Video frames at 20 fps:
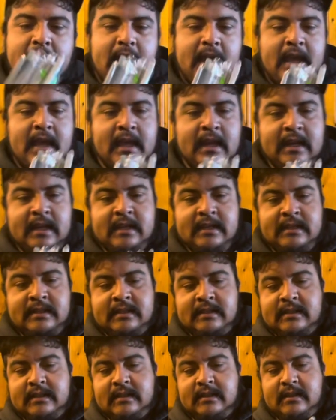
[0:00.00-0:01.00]
It
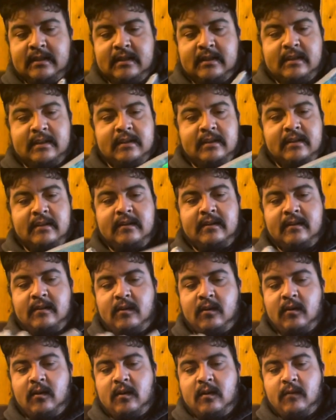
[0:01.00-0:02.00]
is
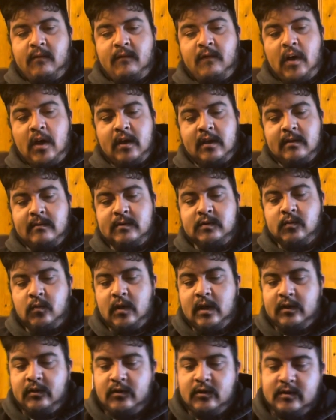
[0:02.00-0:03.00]
volumes
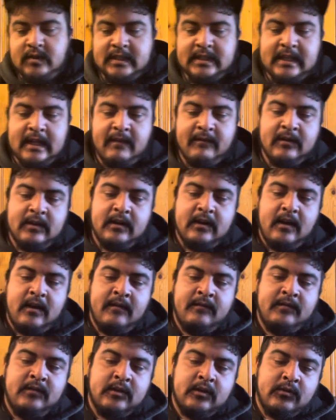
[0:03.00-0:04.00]
1 through 7
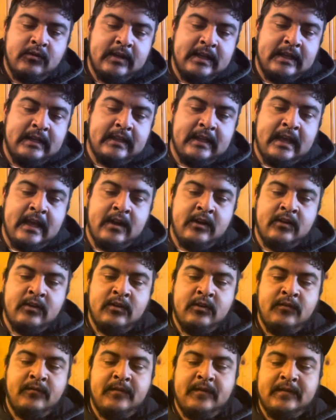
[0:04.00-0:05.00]
of the Green Lantern
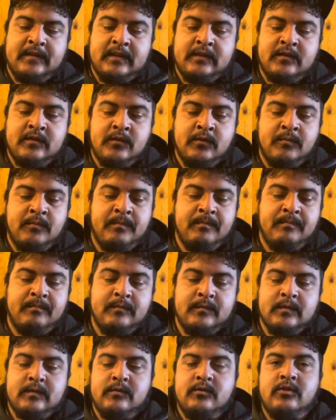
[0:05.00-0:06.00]
New 52
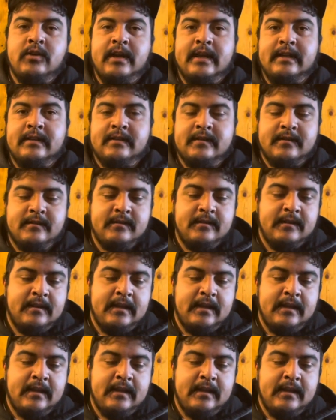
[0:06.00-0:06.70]
trades.